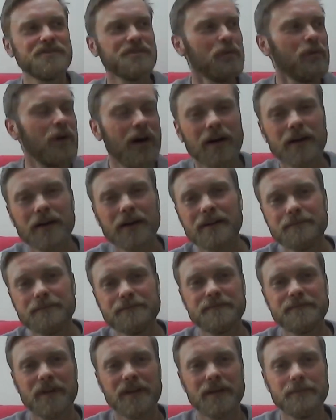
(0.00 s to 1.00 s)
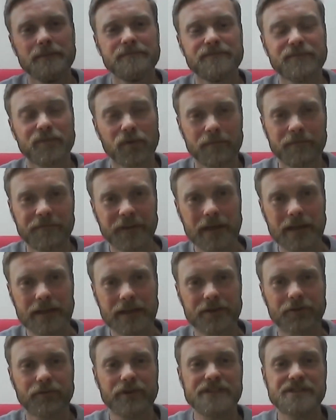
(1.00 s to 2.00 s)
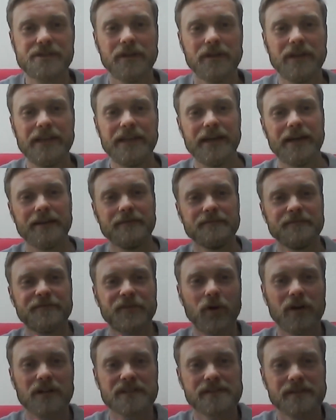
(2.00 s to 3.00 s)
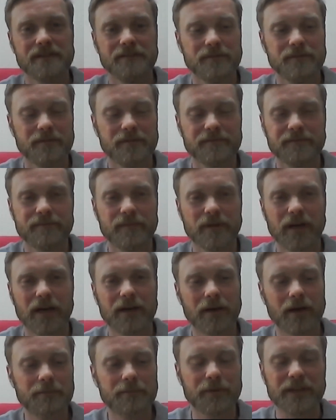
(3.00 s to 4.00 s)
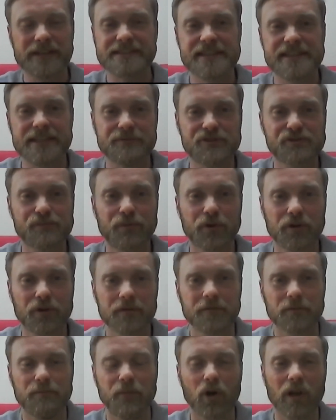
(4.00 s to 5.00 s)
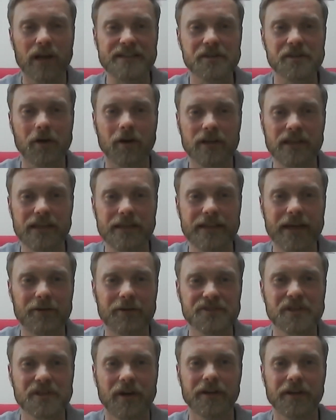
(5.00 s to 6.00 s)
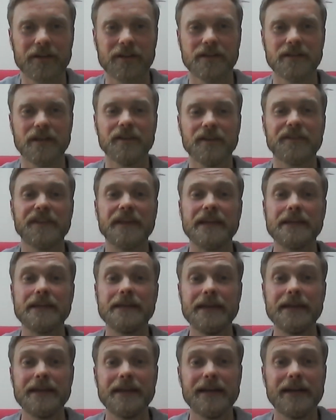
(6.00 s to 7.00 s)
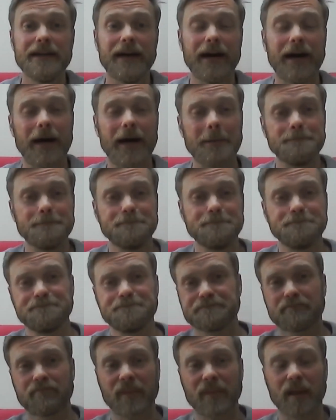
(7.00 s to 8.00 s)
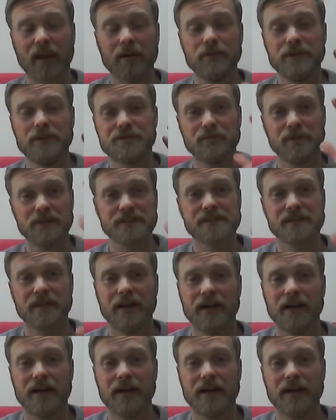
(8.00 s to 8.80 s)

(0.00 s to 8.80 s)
what? I'm from Finland originally, and for us, I played team sport, football, ice hockey. That was kind of the done thing, which was